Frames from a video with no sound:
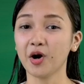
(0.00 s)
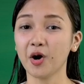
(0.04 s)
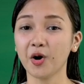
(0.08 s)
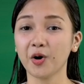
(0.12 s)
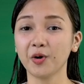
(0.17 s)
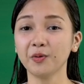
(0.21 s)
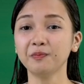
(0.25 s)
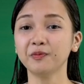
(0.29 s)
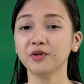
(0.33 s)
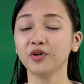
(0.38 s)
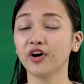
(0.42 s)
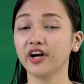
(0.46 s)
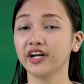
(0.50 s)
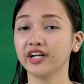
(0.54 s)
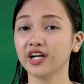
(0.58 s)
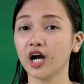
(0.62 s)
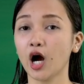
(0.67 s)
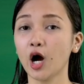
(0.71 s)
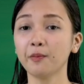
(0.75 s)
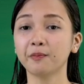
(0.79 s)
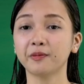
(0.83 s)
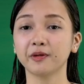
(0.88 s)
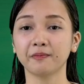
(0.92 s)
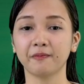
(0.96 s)
I hope you
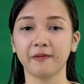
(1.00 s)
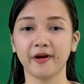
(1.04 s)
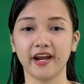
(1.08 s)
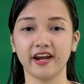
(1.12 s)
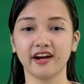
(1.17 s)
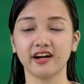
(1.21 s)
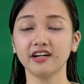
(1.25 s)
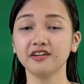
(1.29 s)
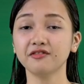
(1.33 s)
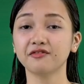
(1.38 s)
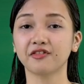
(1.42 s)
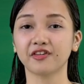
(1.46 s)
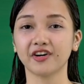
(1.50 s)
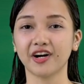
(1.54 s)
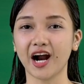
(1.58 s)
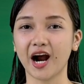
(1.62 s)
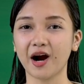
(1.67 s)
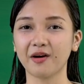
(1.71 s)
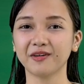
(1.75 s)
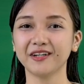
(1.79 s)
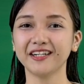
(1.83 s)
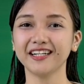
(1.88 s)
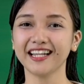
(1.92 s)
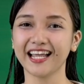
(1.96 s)
are now prepared
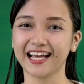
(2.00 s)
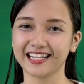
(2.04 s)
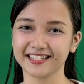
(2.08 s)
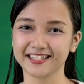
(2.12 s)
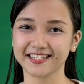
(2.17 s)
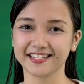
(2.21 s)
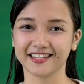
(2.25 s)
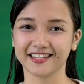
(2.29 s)
for our